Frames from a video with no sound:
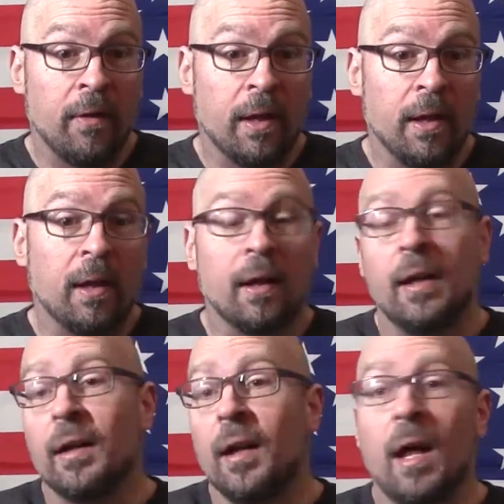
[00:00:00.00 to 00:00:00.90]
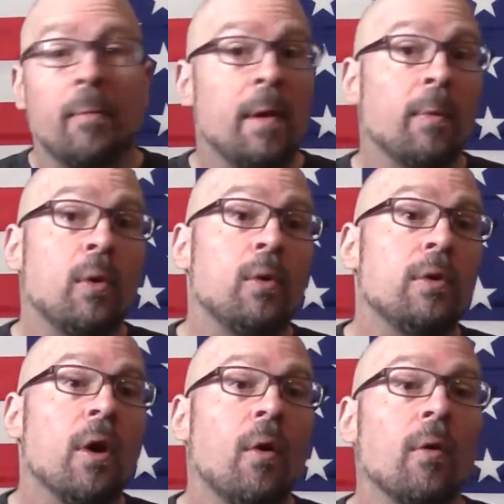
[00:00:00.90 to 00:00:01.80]
And again, a lot of people who
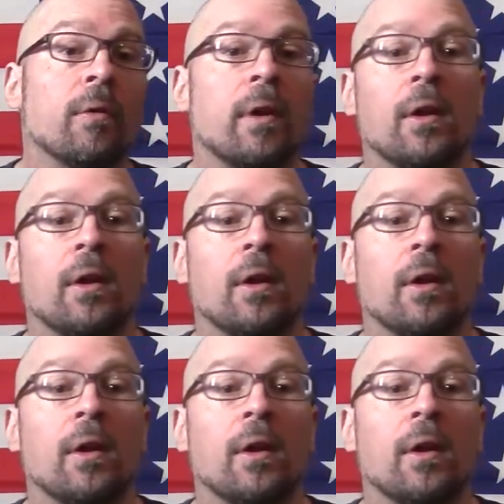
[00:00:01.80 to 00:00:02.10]
don't